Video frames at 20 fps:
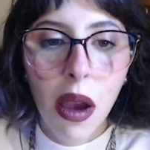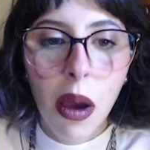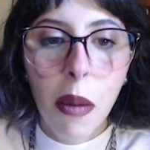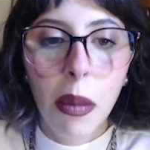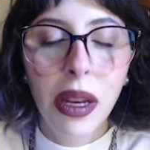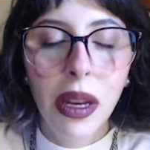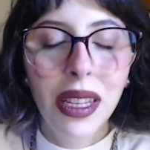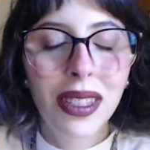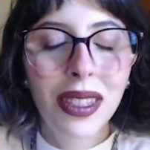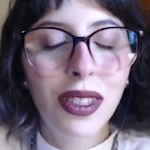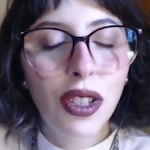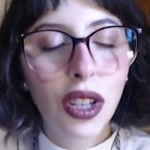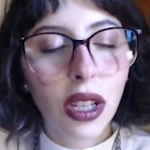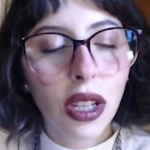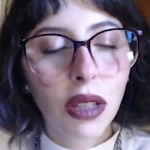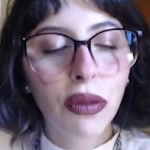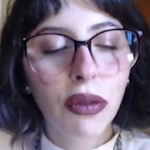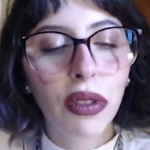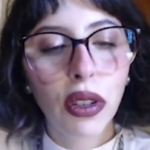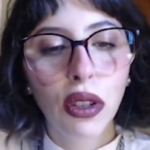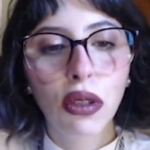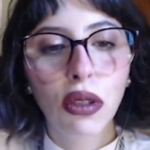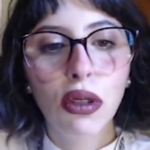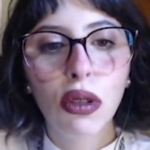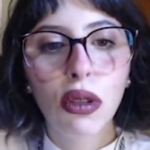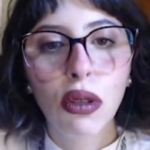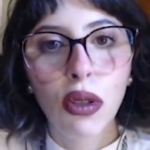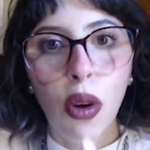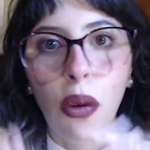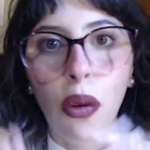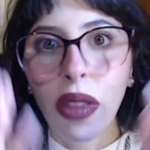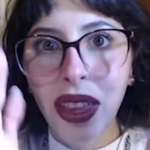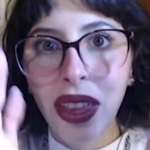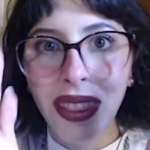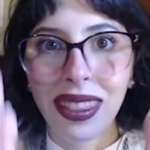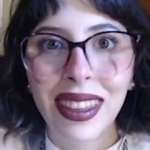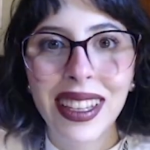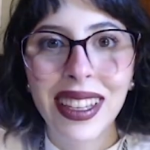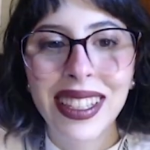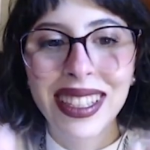but it's just for you to know that
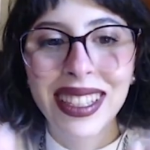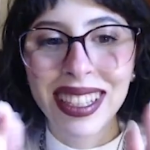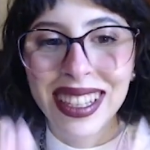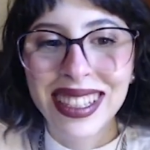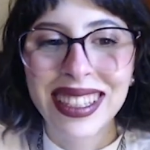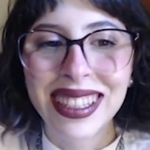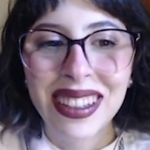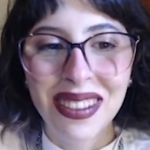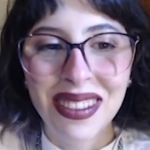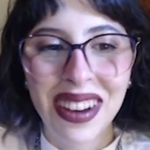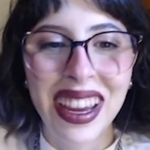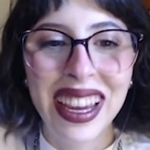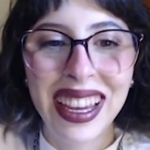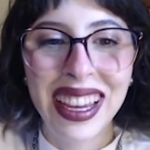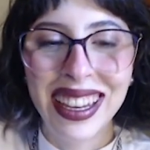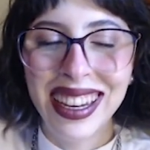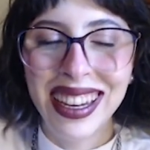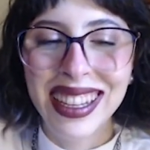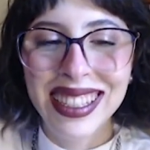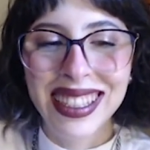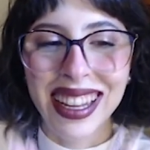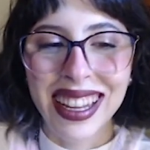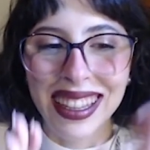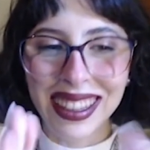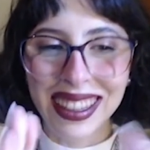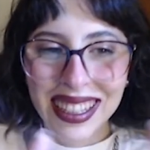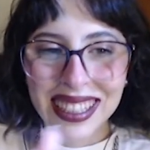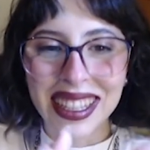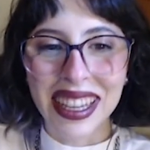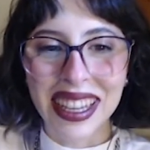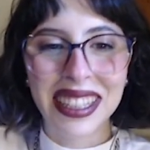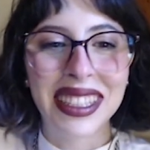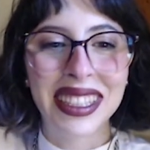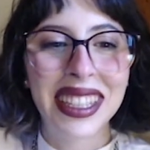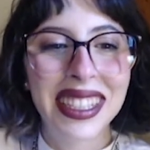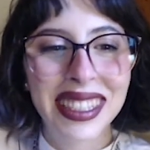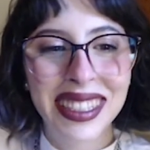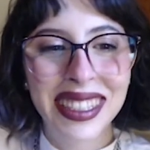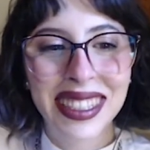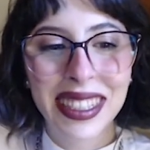this is the way it is, that this
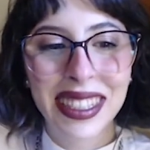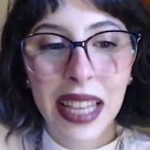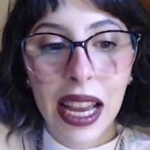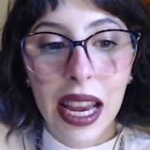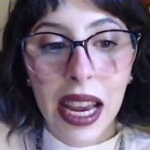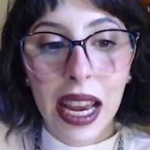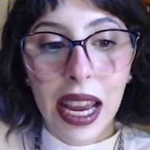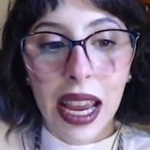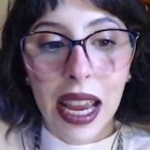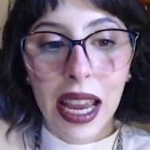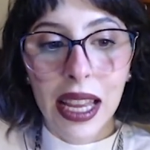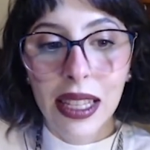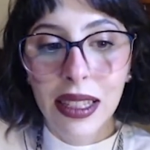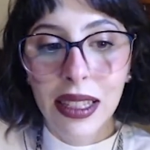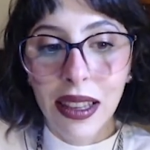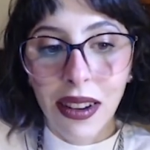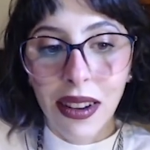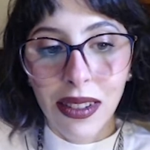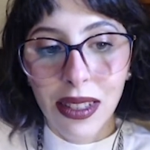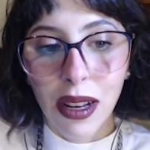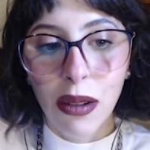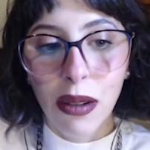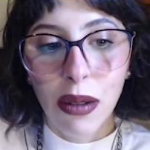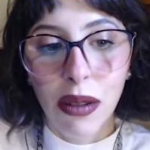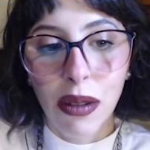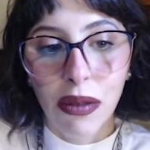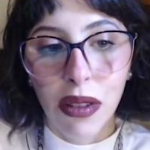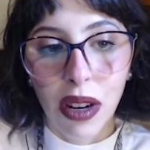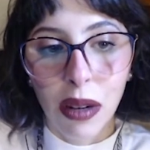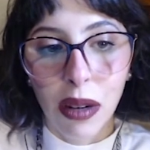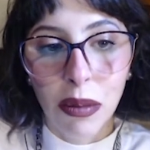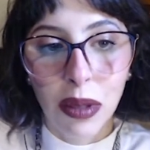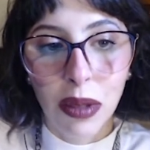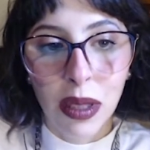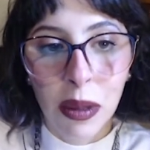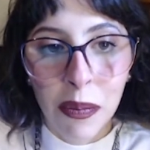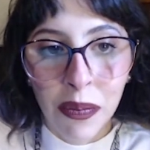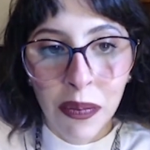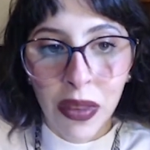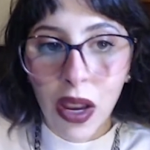exists, and the auxiliary verbs
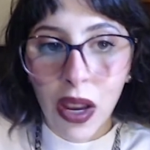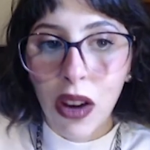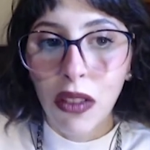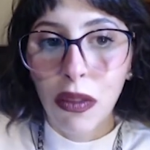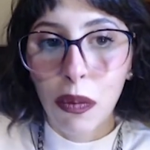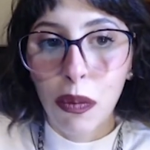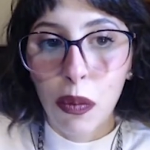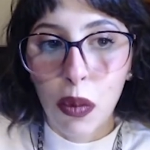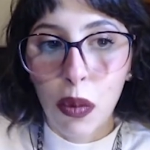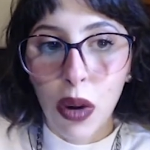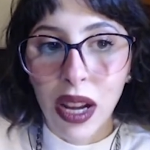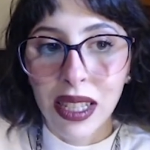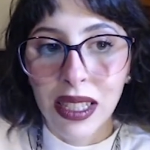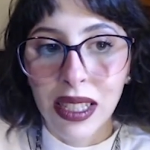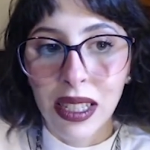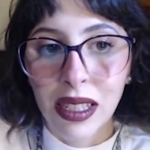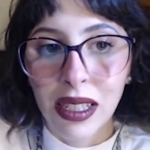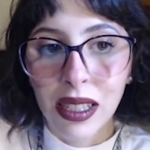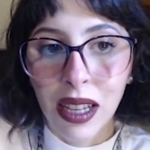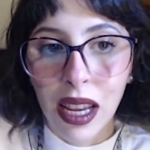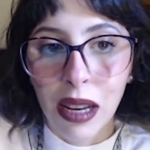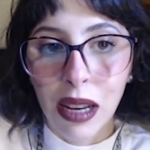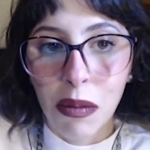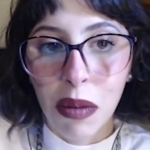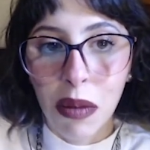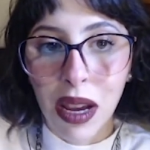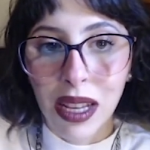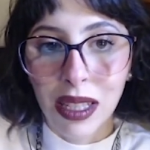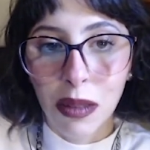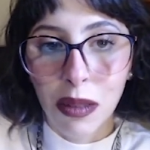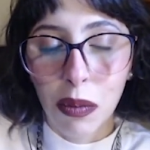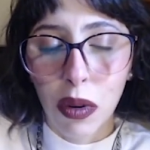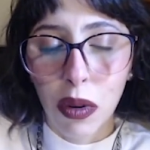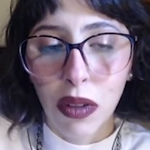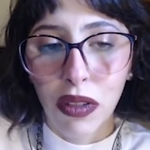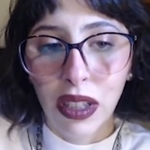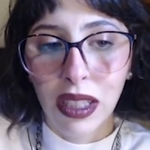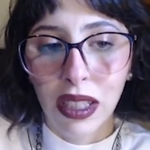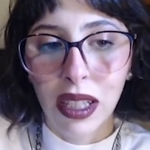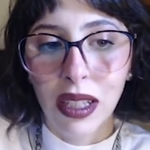of present and past
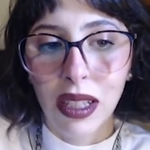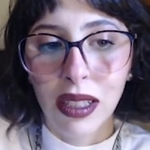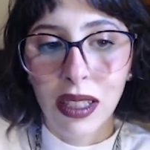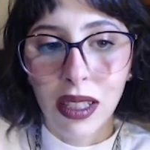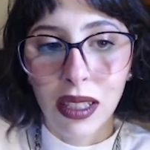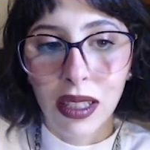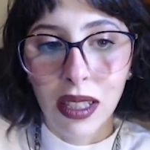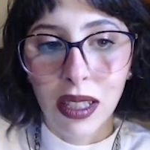perfect tenses